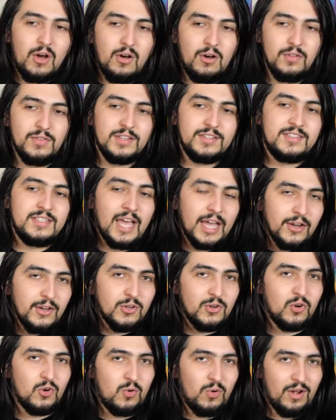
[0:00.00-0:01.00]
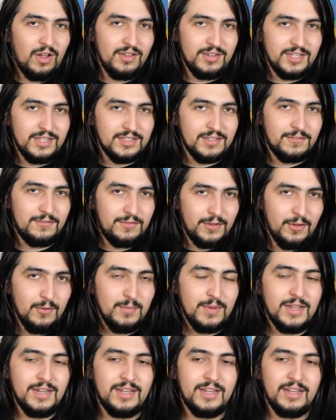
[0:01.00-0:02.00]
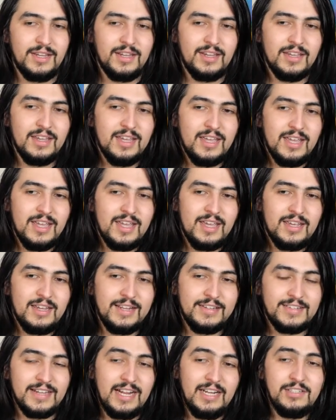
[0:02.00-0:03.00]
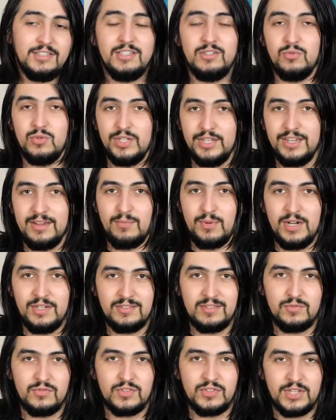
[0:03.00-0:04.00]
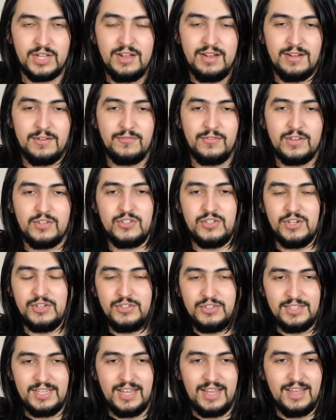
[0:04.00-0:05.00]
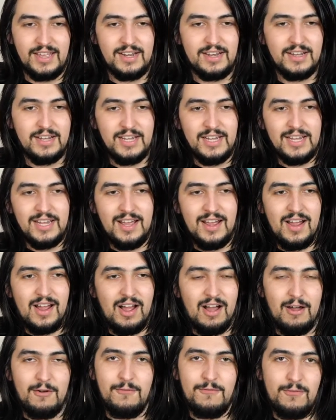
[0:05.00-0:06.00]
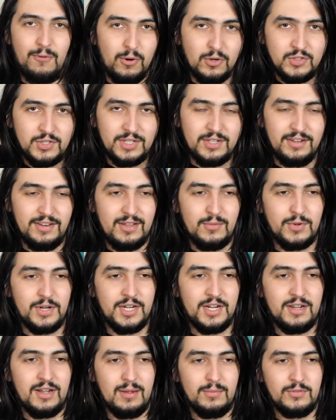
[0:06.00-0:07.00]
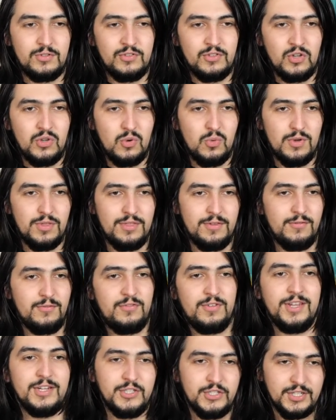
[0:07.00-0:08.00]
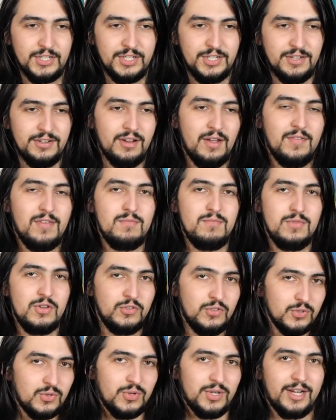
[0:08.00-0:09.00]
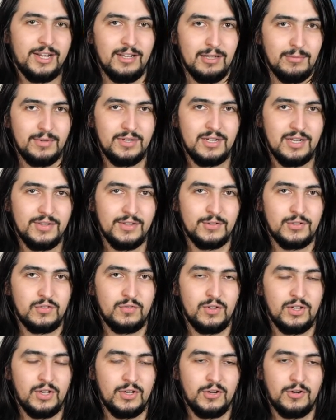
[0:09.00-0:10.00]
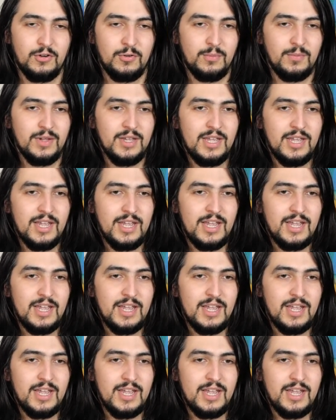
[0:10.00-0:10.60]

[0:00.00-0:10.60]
all the technical qualities of filmmaking, it's actually really impressive stuff. It's just that, unfortunately, when it comes to the vision of the musical element of this film,